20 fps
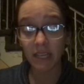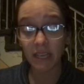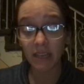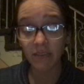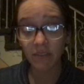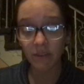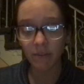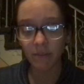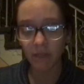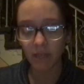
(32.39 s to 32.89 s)

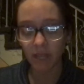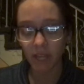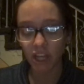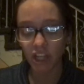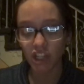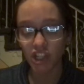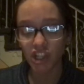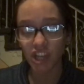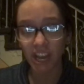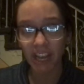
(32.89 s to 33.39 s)
given me a
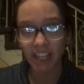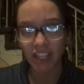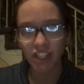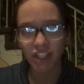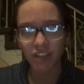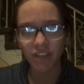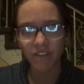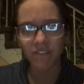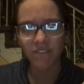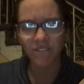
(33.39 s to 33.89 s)
chance
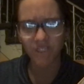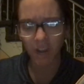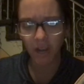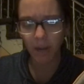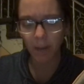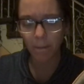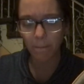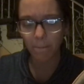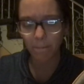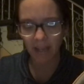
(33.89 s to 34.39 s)
to fight
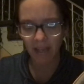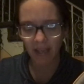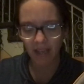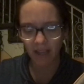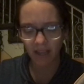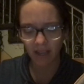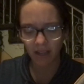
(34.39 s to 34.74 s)
back.